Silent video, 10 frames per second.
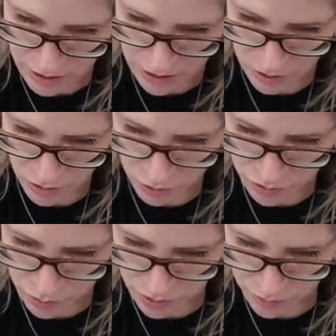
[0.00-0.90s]
You always
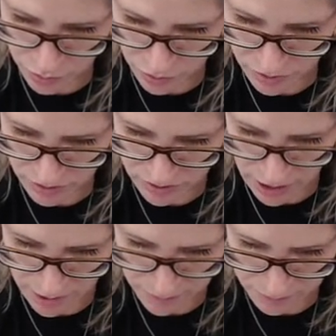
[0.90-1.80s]
want to pull
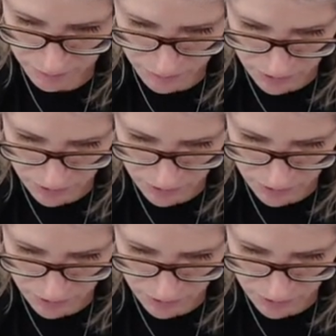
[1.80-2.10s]
top to